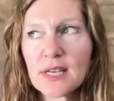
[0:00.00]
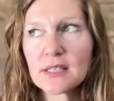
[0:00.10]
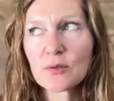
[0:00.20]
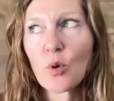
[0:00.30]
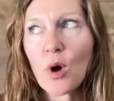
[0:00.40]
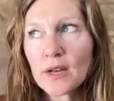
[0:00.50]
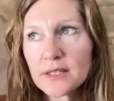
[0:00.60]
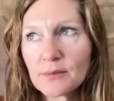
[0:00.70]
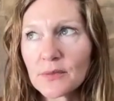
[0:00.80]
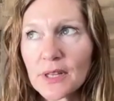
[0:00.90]
It's
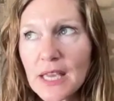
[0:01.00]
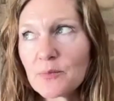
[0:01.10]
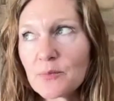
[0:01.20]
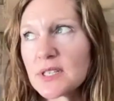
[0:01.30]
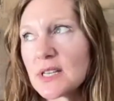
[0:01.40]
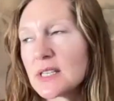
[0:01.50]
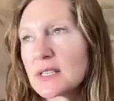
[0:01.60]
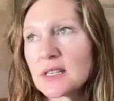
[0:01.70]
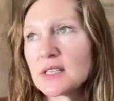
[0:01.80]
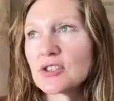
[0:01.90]
quantum leaps.
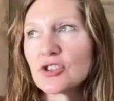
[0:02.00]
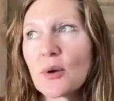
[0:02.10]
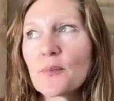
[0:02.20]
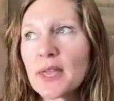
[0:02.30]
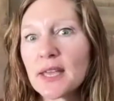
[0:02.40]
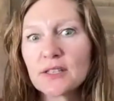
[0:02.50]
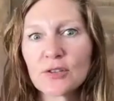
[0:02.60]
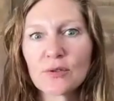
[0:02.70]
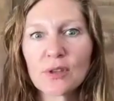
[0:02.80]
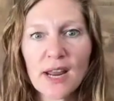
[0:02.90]
It's jumping
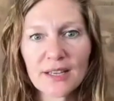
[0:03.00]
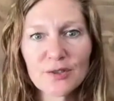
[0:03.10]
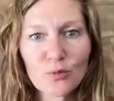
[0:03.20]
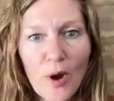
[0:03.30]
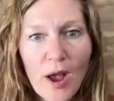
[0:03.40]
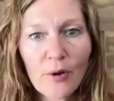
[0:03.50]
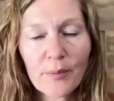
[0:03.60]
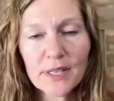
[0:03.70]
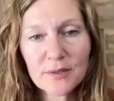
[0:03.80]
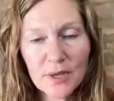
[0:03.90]
into the next
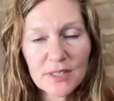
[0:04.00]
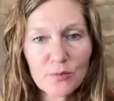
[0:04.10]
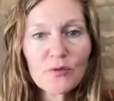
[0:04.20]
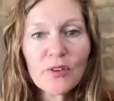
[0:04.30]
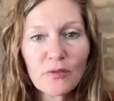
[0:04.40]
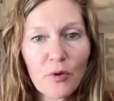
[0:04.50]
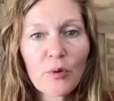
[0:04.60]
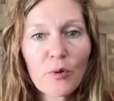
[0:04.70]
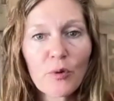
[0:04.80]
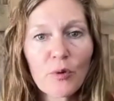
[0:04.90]
realm. It's moving
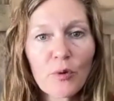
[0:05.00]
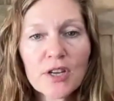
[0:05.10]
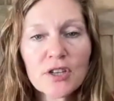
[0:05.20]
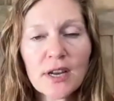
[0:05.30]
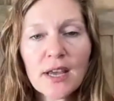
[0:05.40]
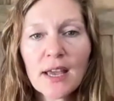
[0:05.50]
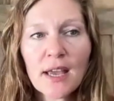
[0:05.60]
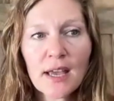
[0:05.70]
forward, progression.